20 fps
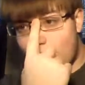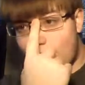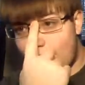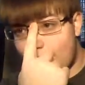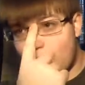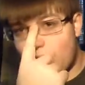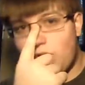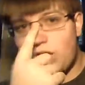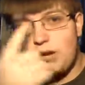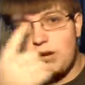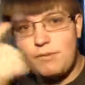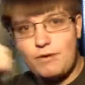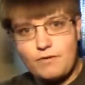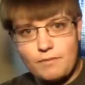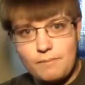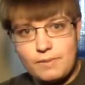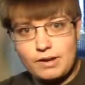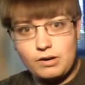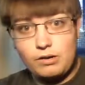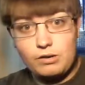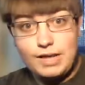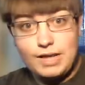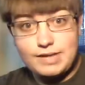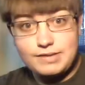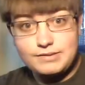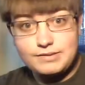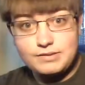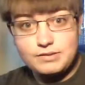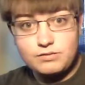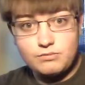have to worry about the
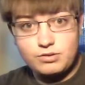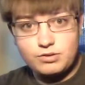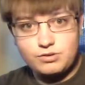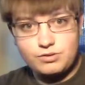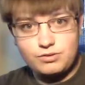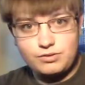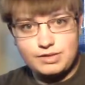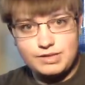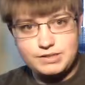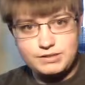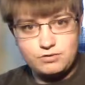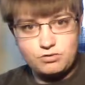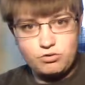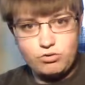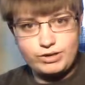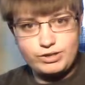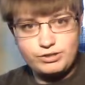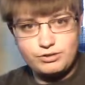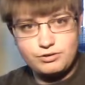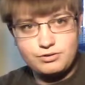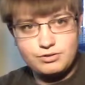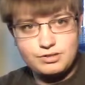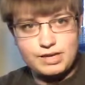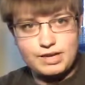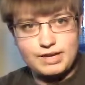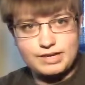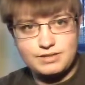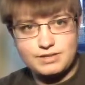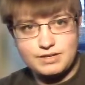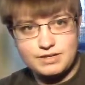Metalheads, which are these creatures
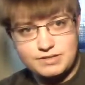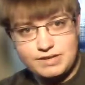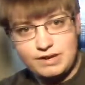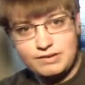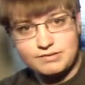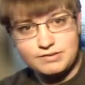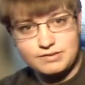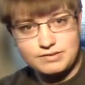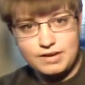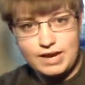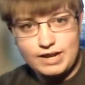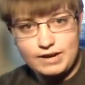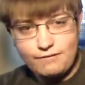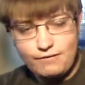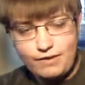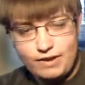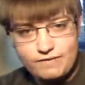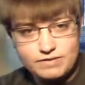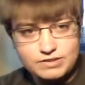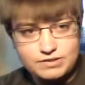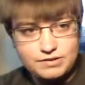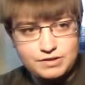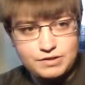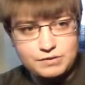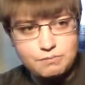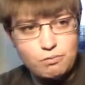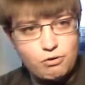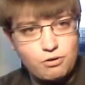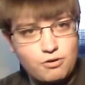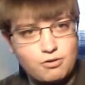that exist outside of Haven
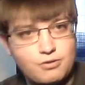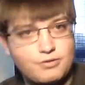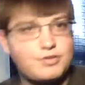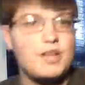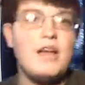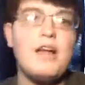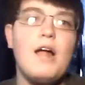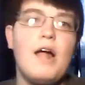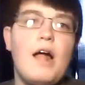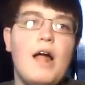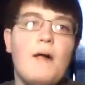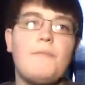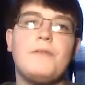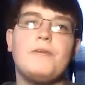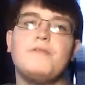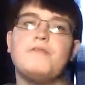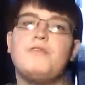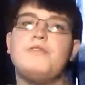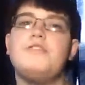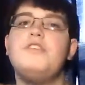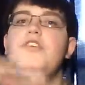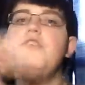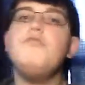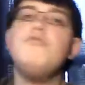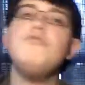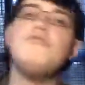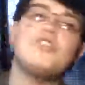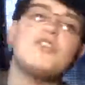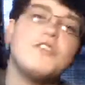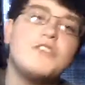City's borders. And there's this
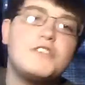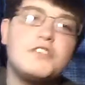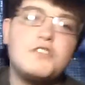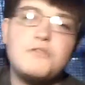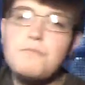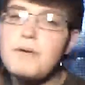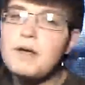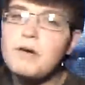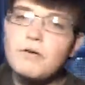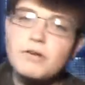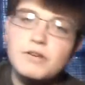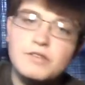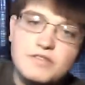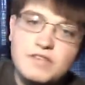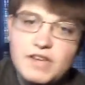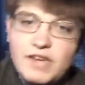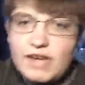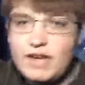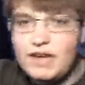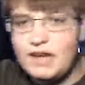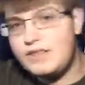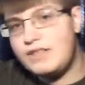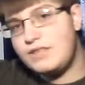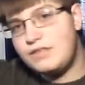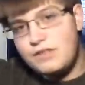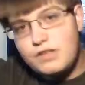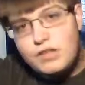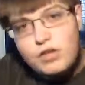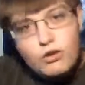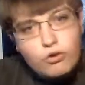huge conspiracy and
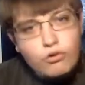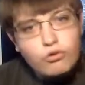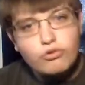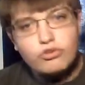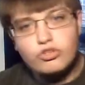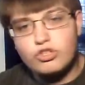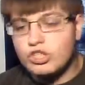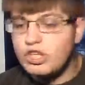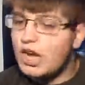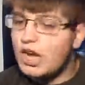this huge